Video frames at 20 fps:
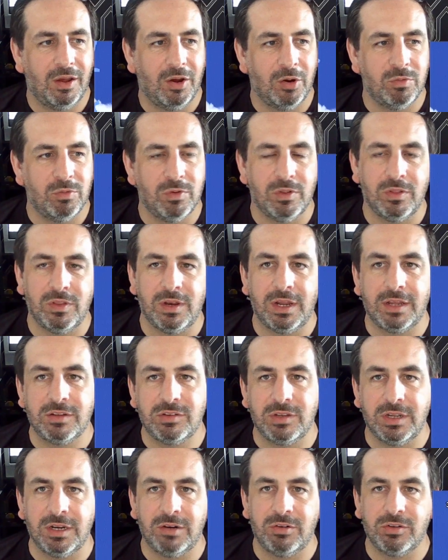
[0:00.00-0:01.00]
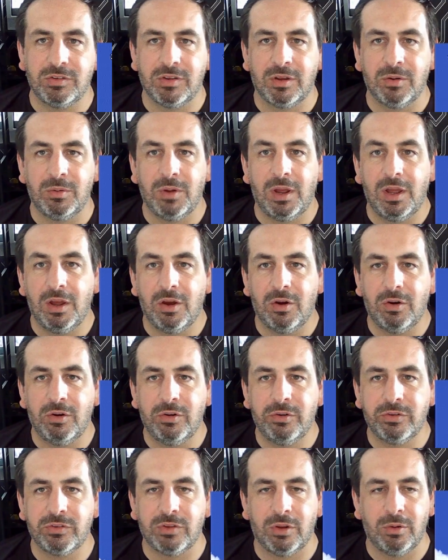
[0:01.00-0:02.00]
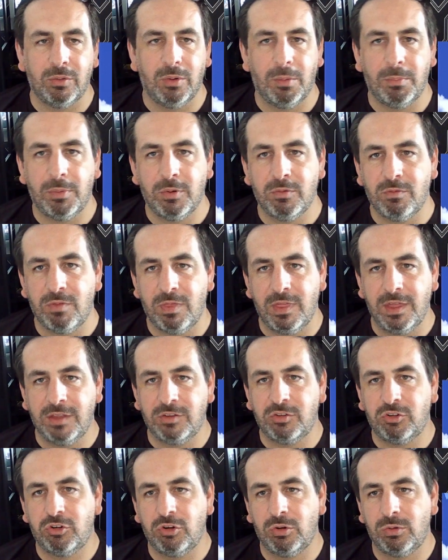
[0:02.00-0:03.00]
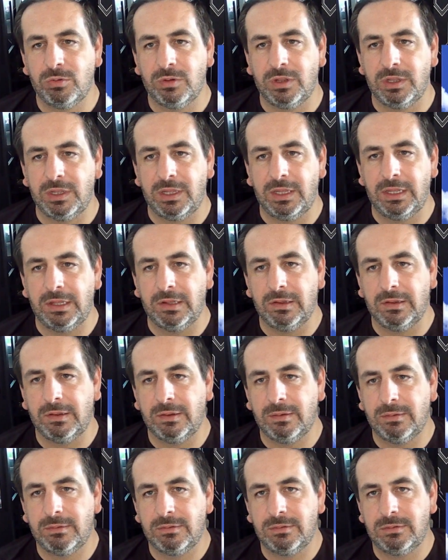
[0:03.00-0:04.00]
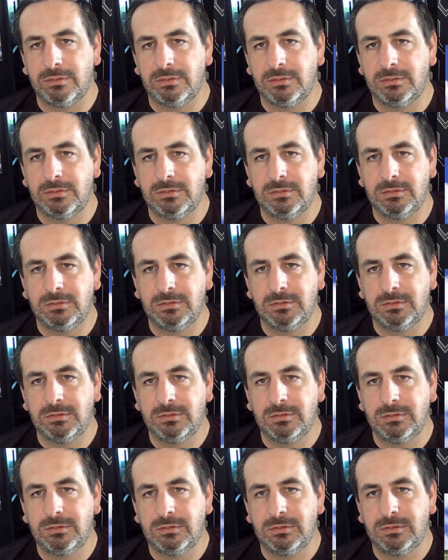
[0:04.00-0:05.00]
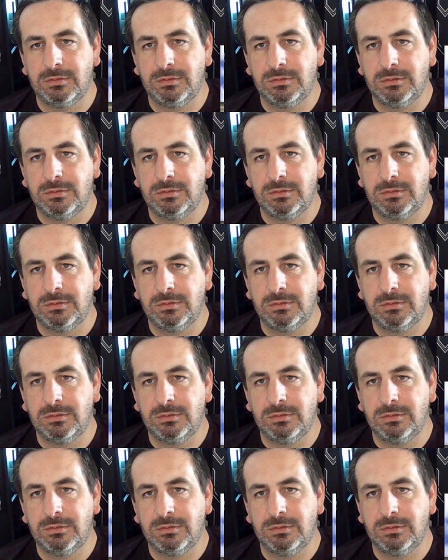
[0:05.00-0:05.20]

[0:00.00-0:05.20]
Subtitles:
over the next year or so. Also, above this shoulder here, ooh,